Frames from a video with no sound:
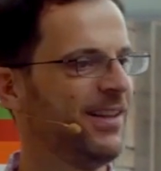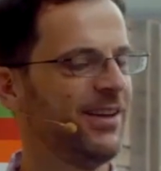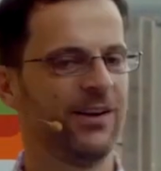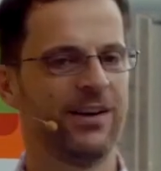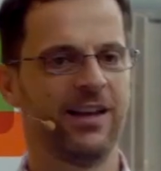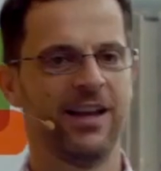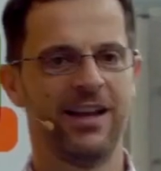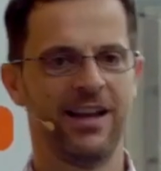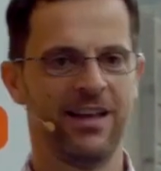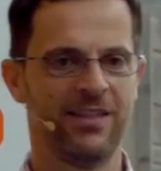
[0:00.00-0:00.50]

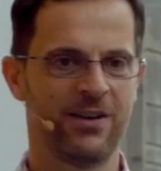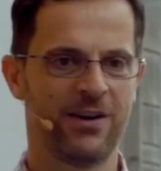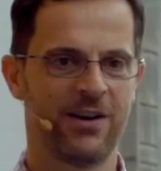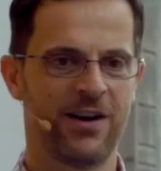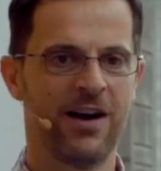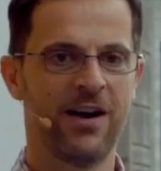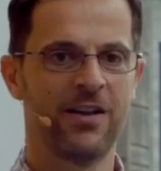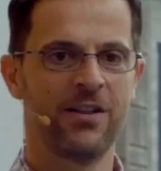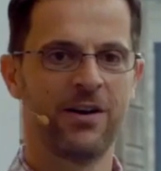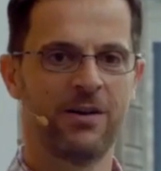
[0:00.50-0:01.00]
Okay, and there
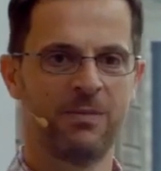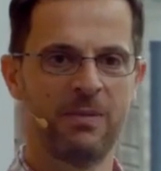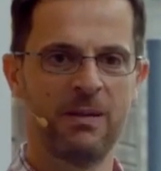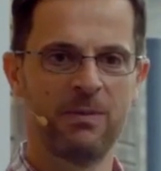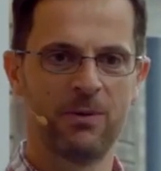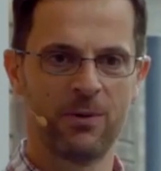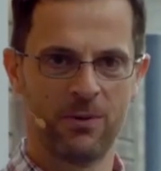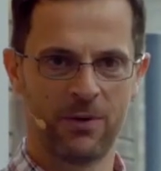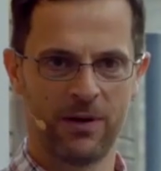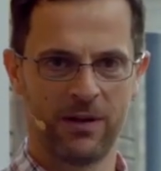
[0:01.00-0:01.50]
are other
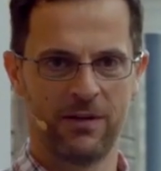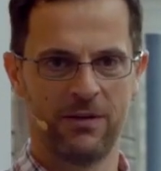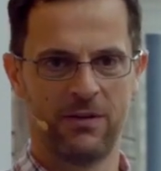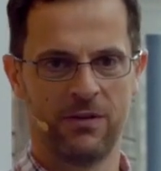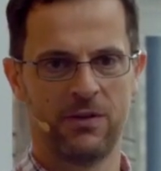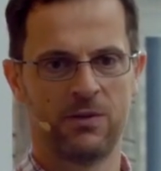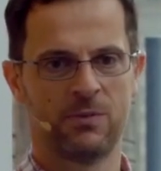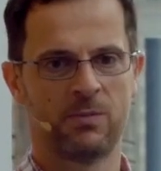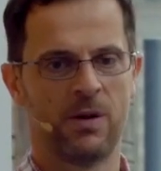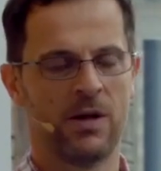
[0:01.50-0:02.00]
people working
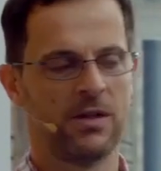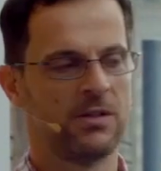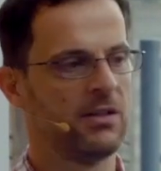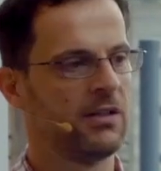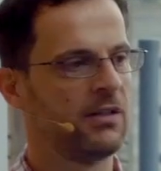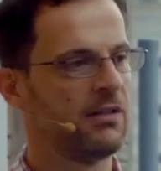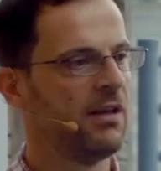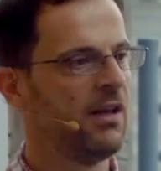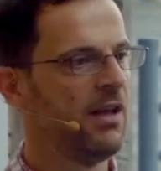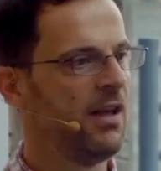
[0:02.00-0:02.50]
on this
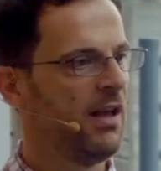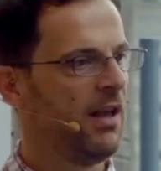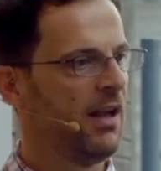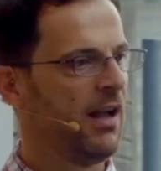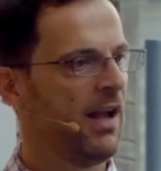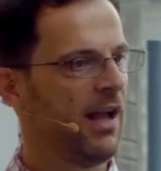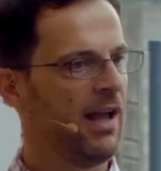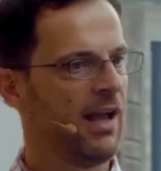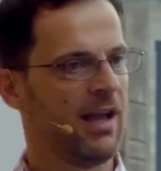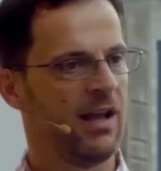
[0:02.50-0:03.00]
project.
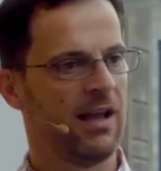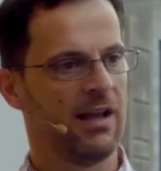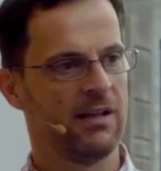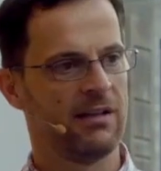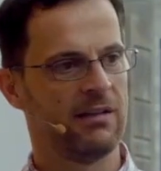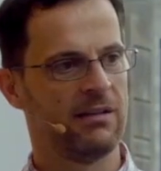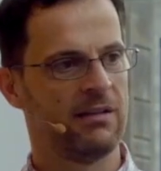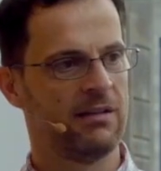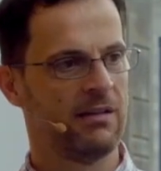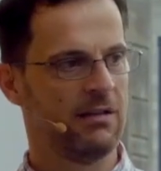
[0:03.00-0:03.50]

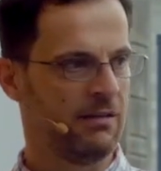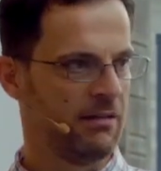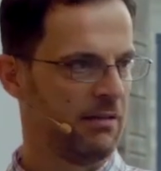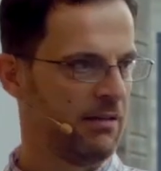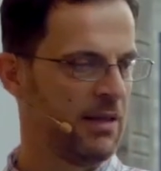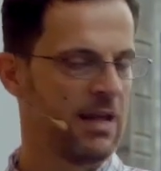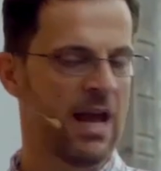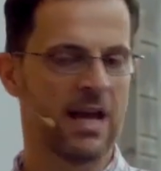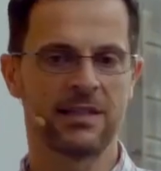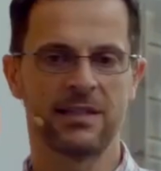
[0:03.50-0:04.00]
And
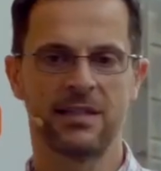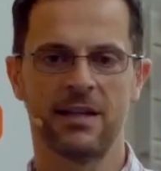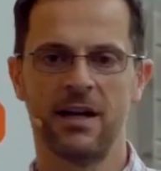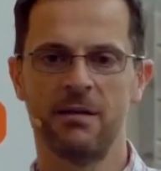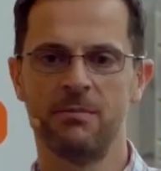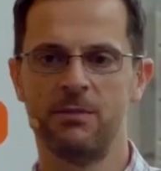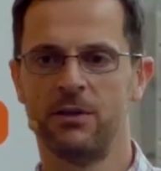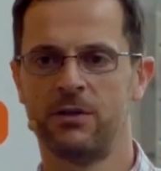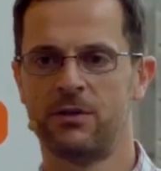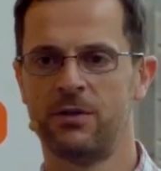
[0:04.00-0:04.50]
the
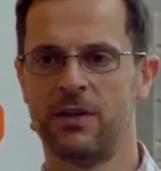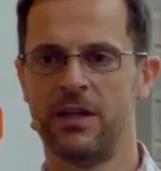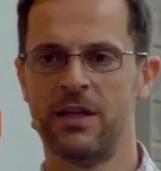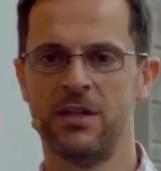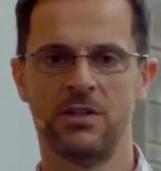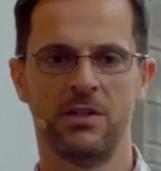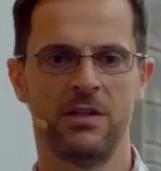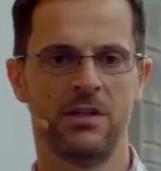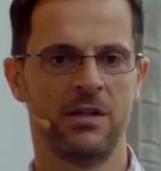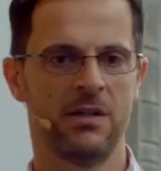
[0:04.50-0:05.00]
assignment to the
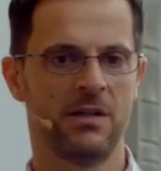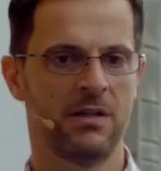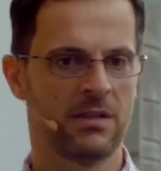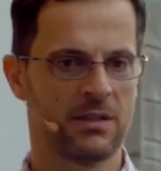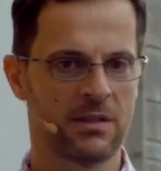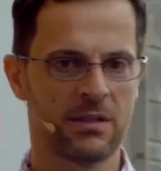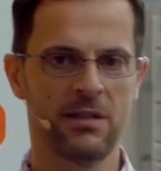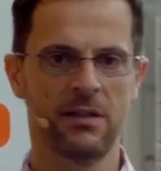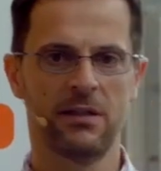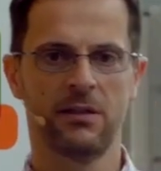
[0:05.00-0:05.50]
engineer is
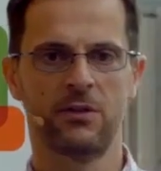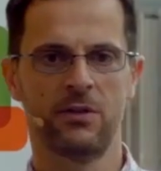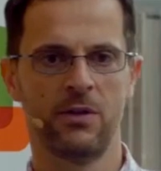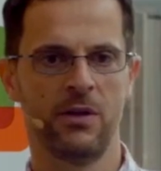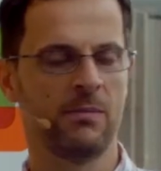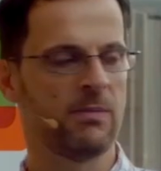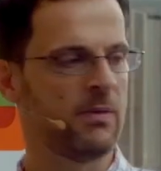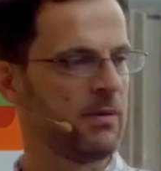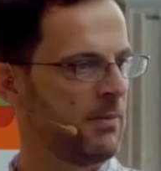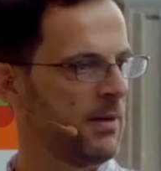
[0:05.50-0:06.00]
still to
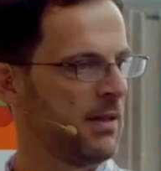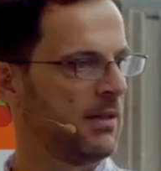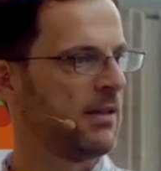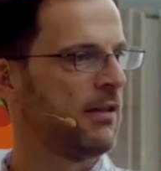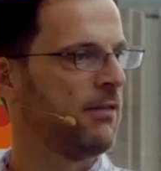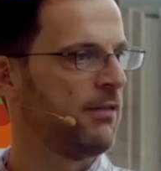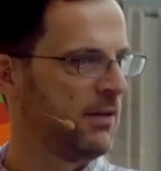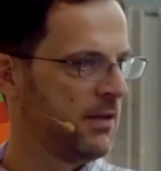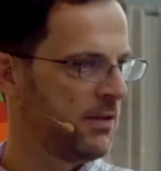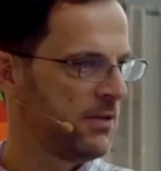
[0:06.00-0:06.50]
implement
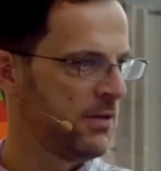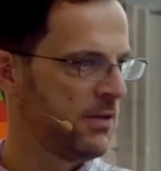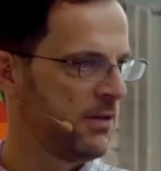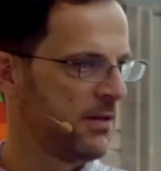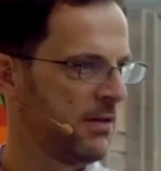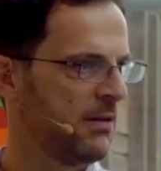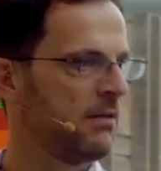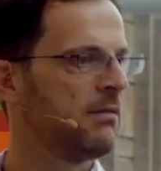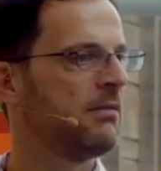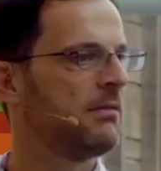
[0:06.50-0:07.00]
a
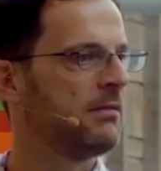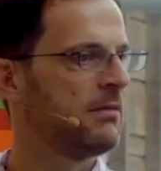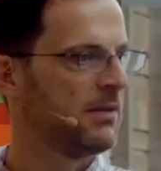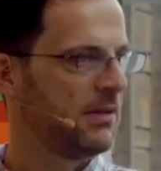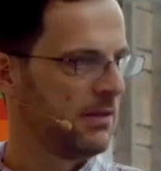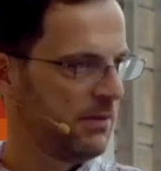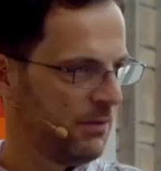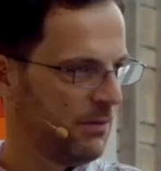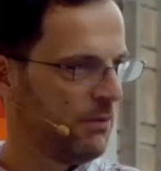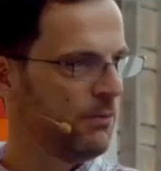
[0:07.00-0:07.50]
feature
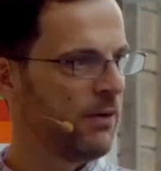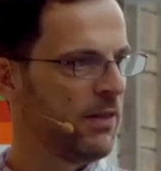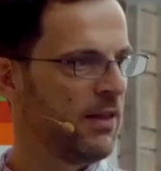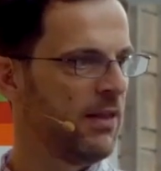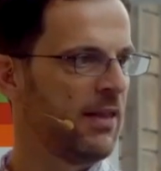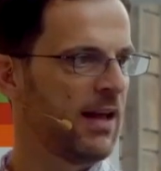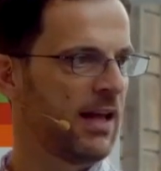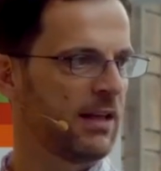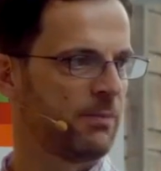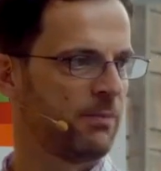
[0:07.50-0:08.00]

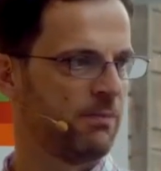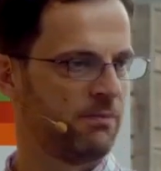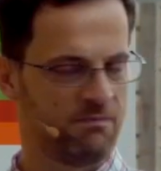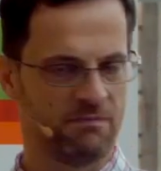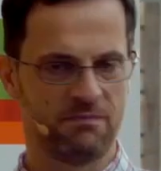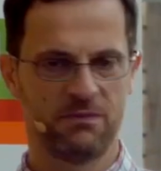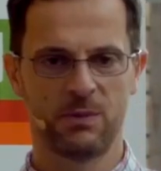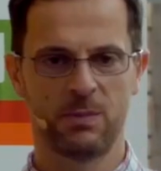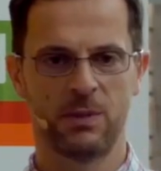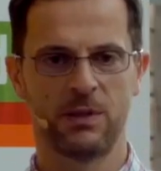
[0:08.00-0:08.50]
within that
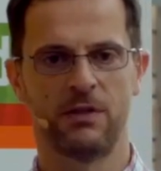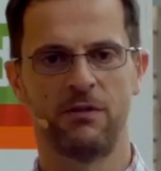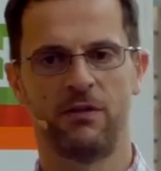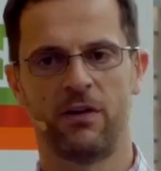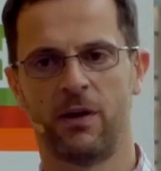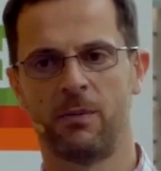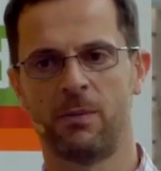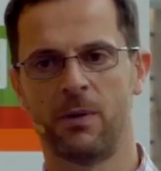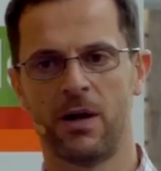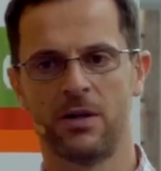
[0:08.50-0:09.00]

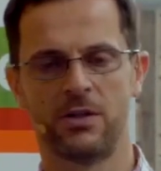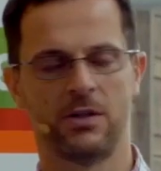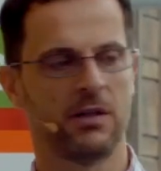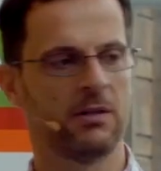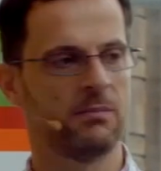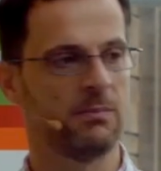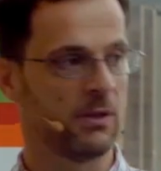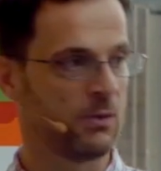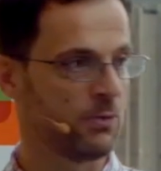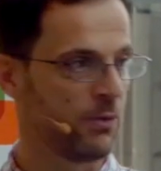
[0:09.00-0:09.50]
specific
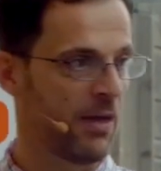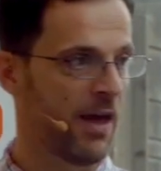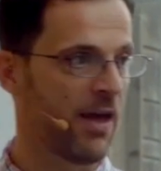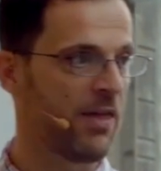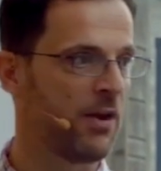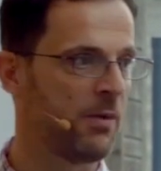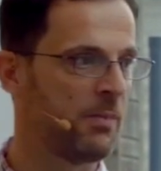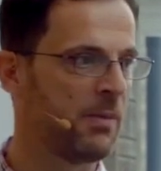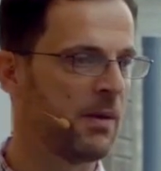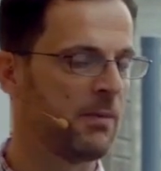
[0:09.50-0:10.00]
project, but with
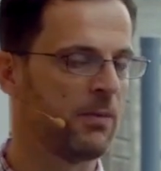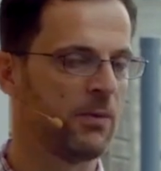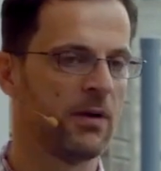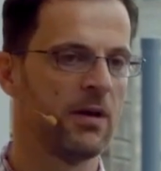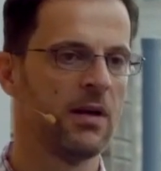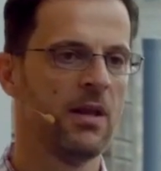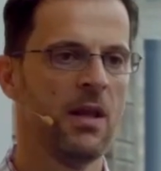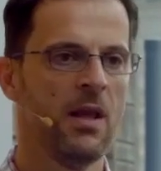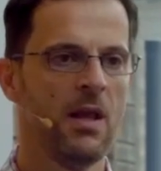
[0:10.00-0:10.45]
other people.